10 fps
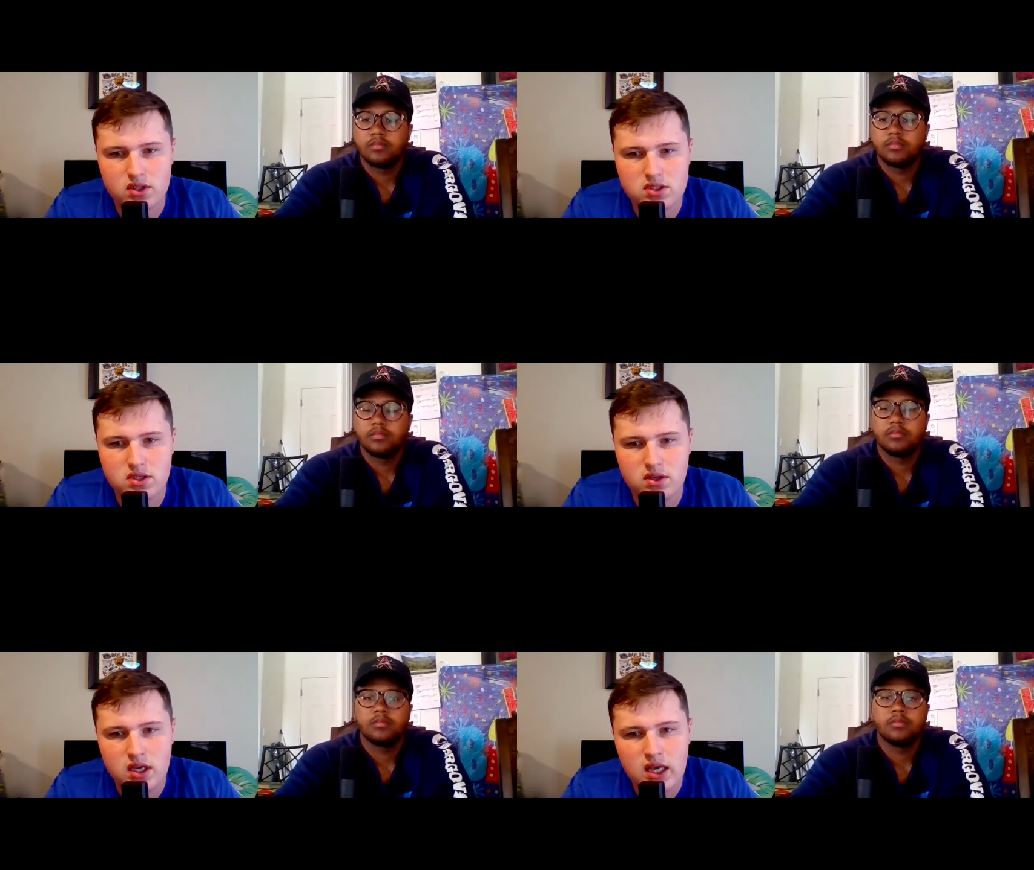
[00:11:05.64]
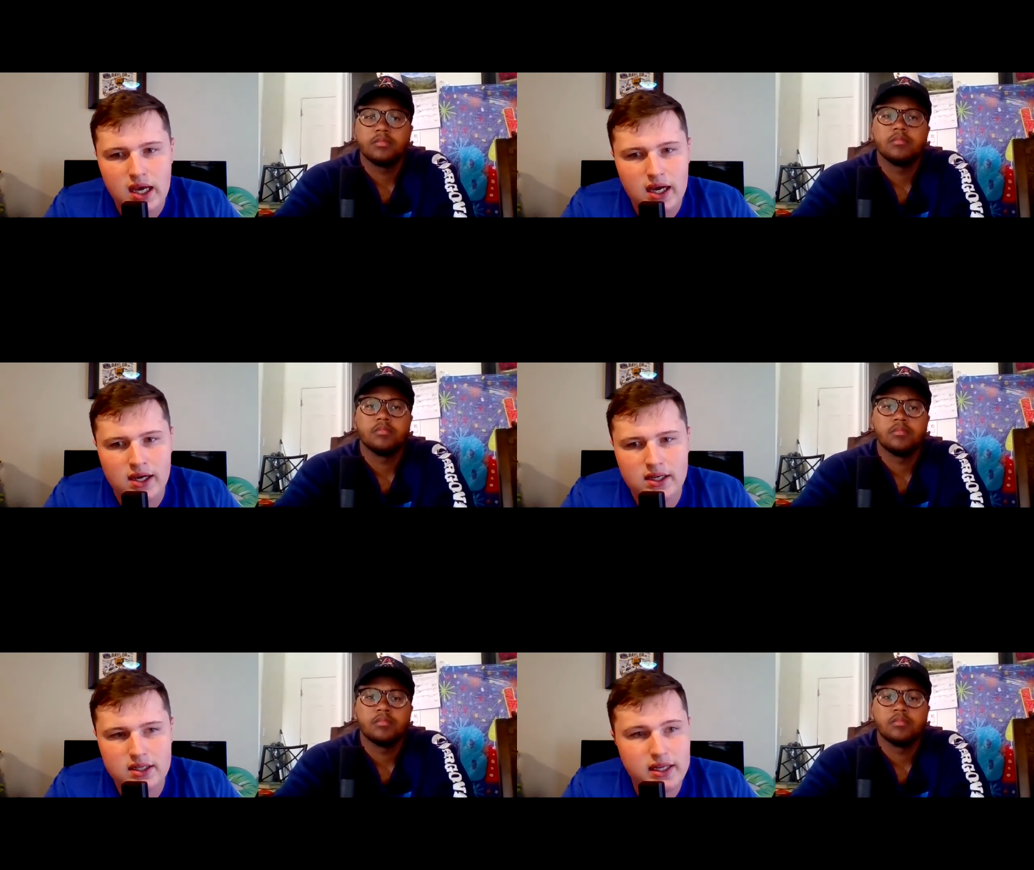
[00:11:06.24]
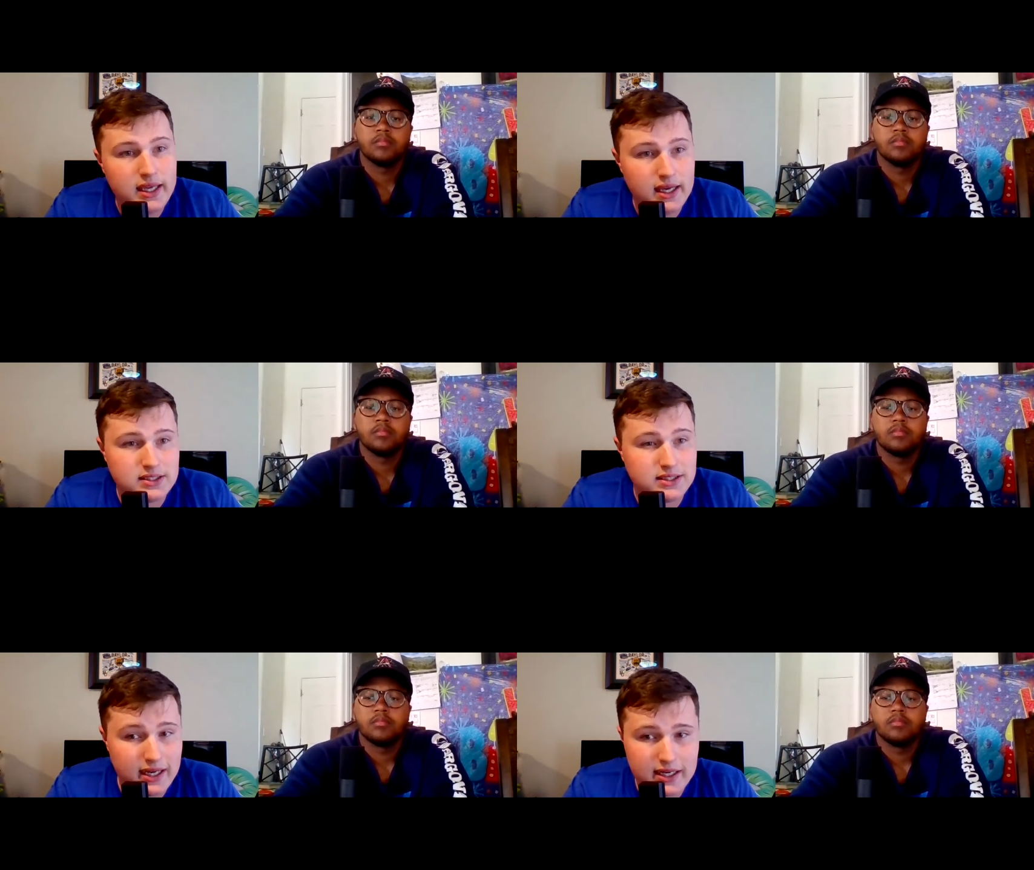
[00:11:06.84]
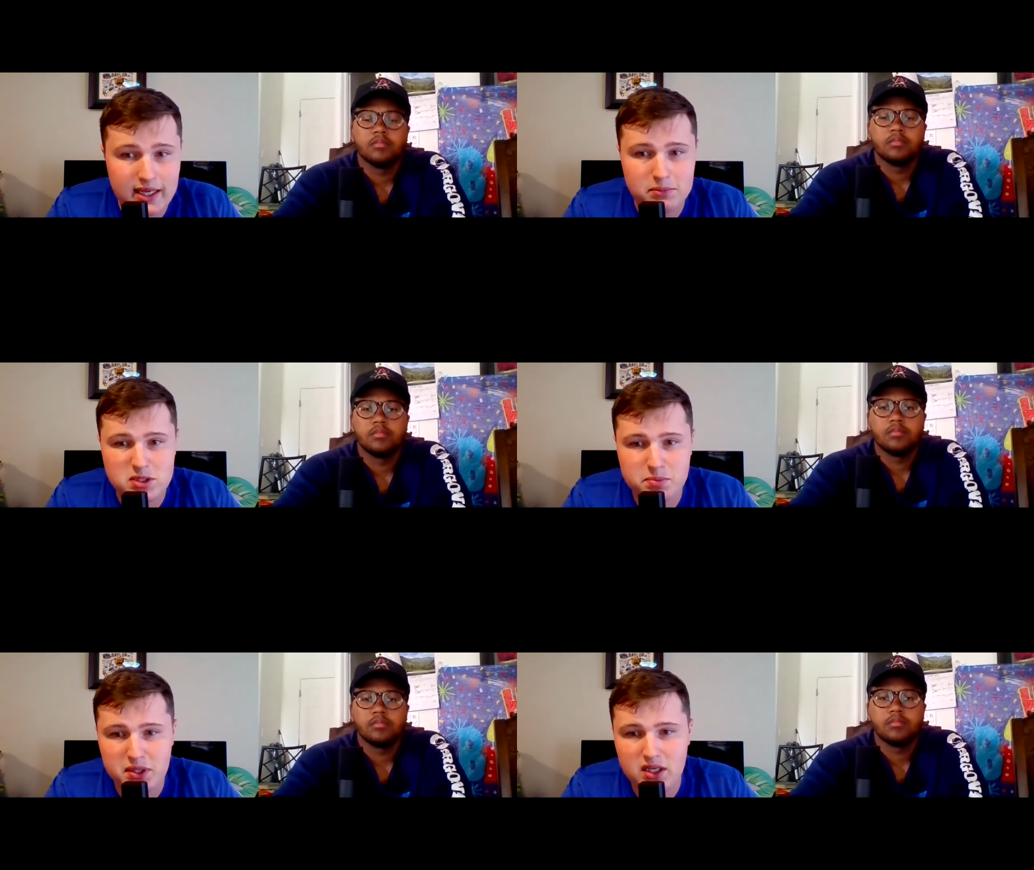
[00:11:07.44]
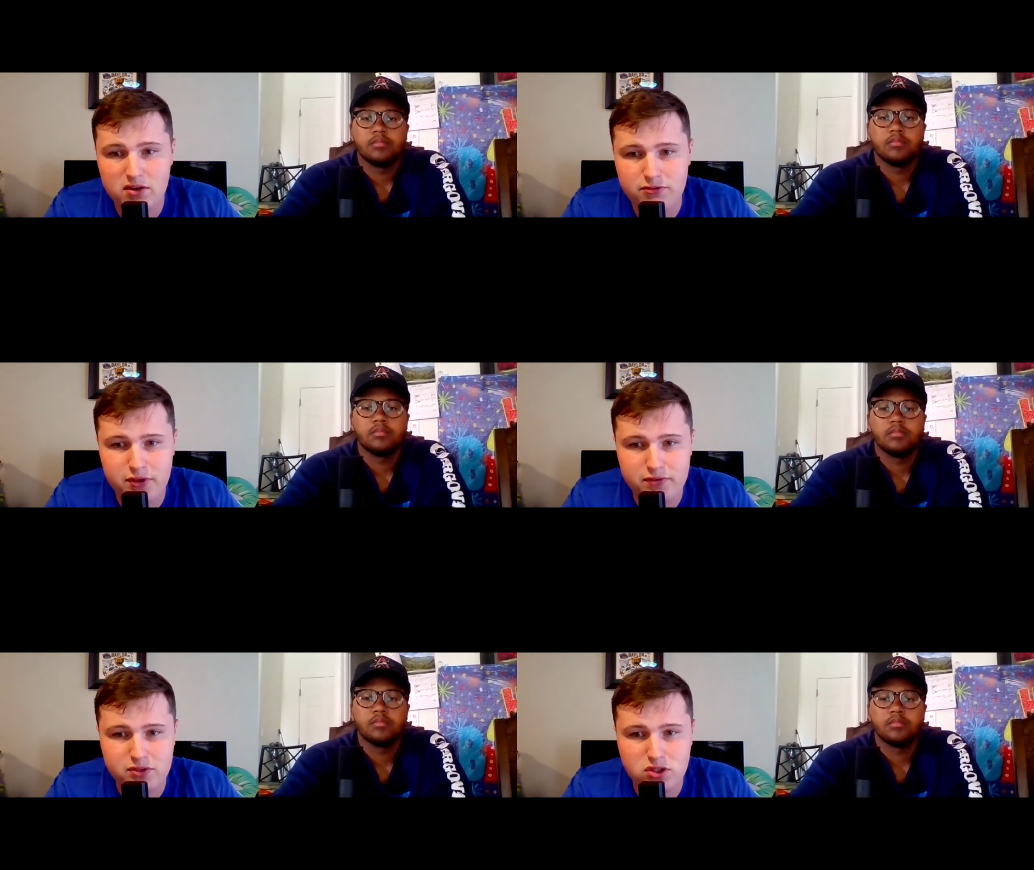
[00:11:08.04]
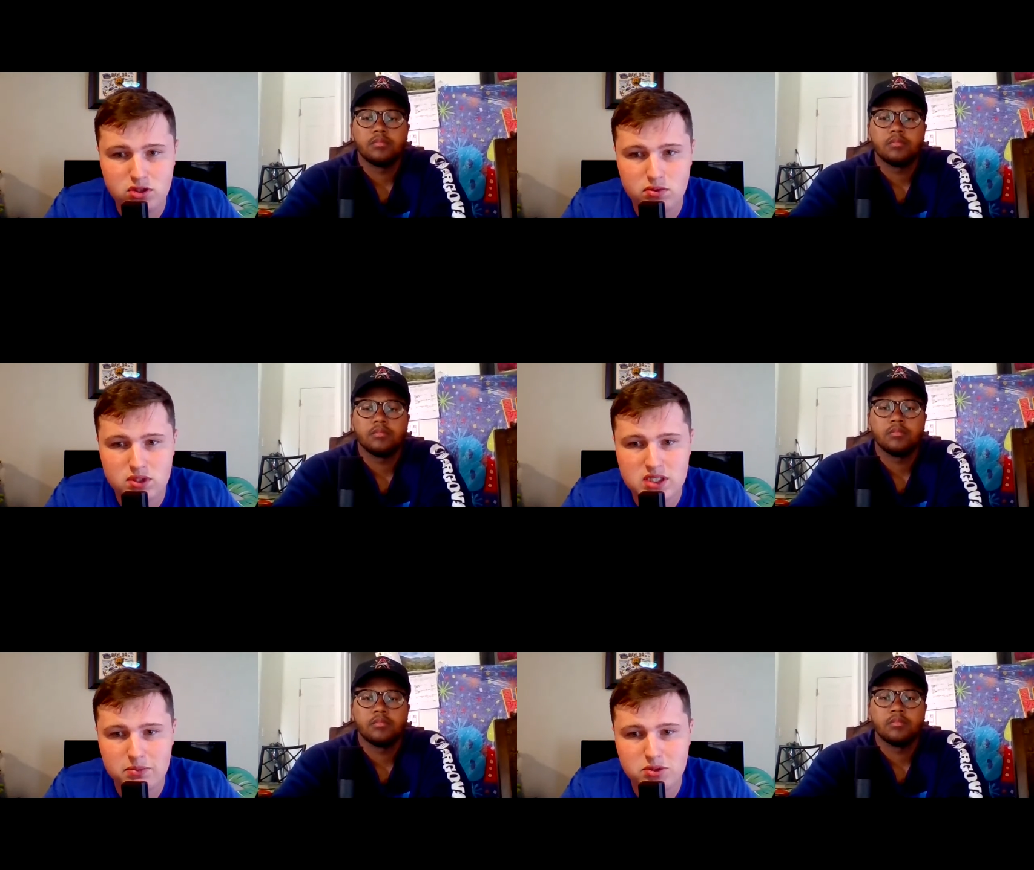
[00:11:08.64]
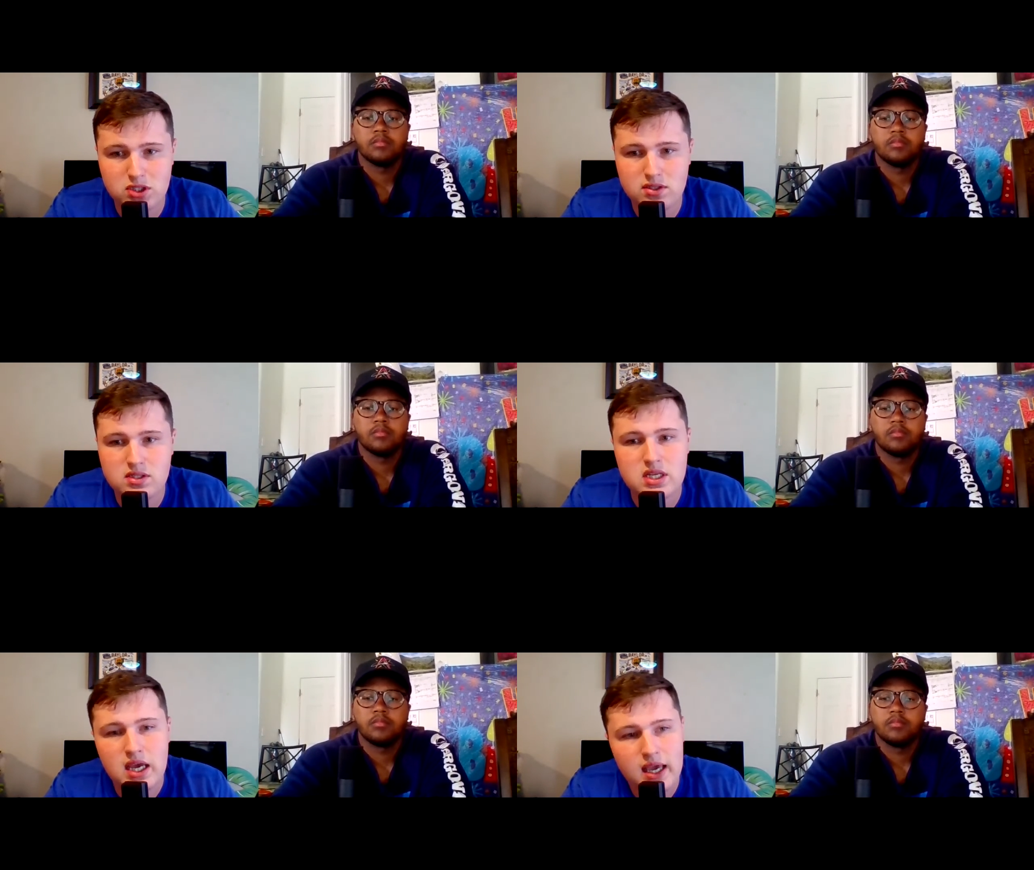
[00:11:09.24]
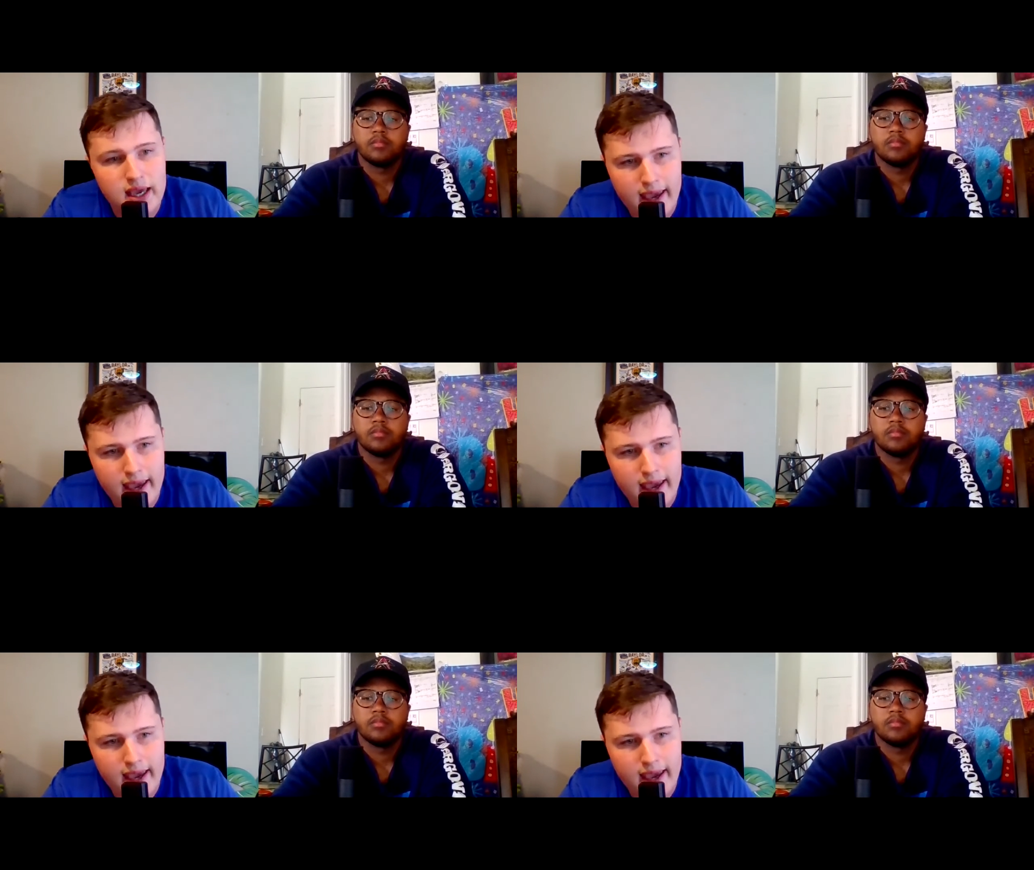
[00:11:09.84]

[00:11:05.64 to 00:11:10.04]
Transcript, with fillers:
Speaker 1: F. Austin. Uh, he had 10 games played, 52 receptions.